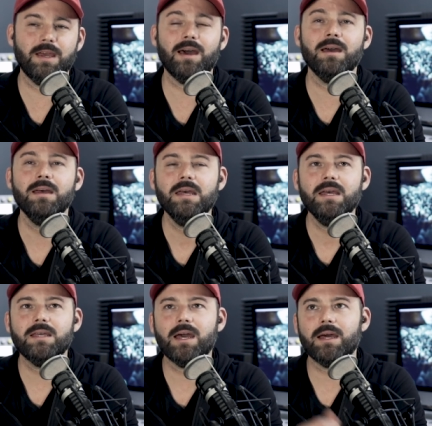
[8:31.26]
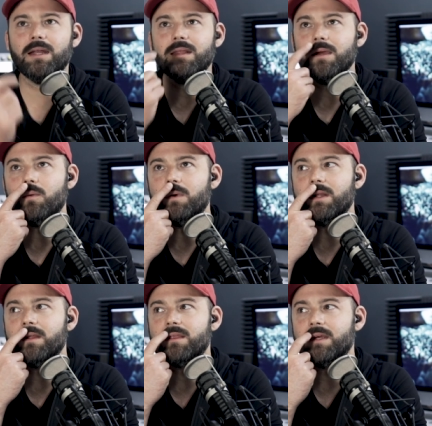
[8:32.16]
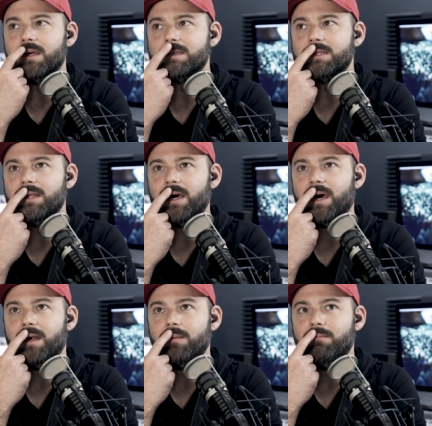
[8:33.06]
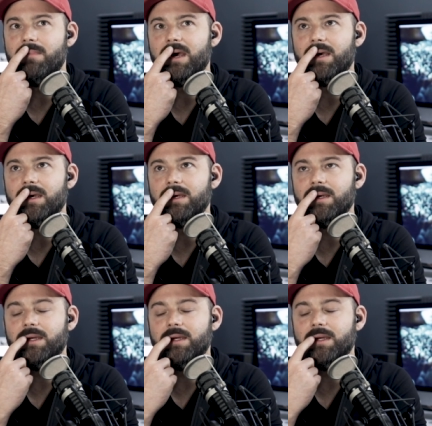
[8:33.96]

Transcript: yeah yeah, and I think one of the things that may